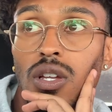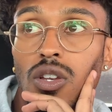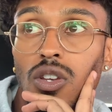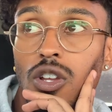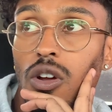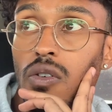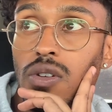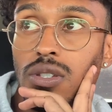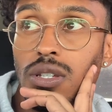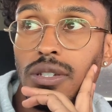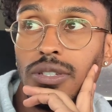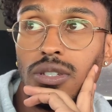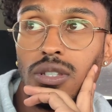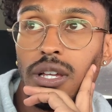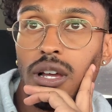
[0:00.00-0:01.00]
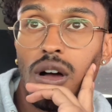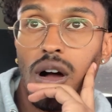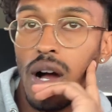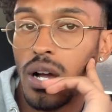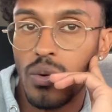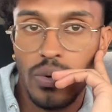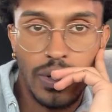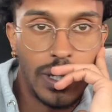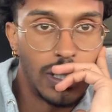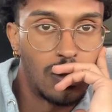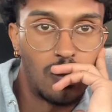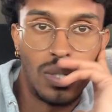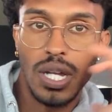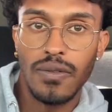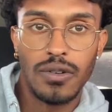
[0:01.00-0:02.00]
nervousness and like awkwardness,
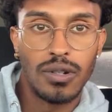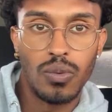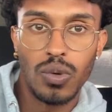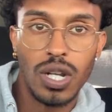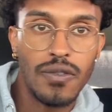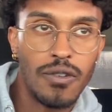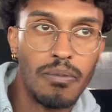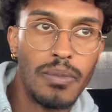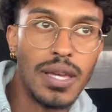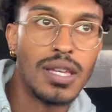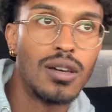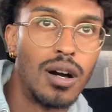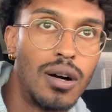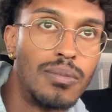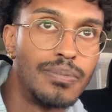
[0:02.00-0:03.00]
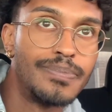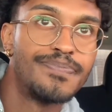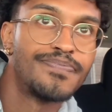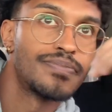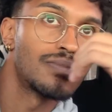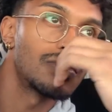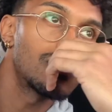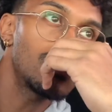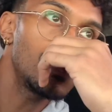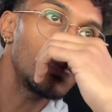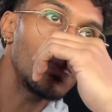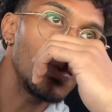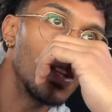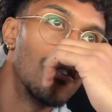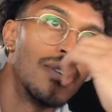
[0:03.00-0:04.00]
whatever may come
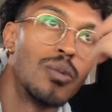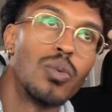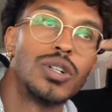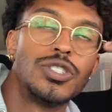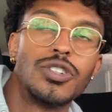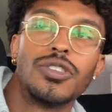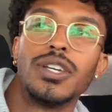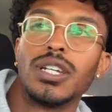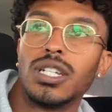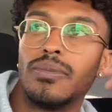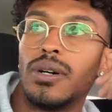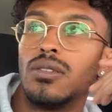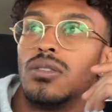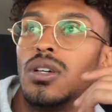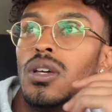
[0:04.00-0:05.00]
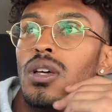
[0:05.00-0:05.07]
from what you're thinking about.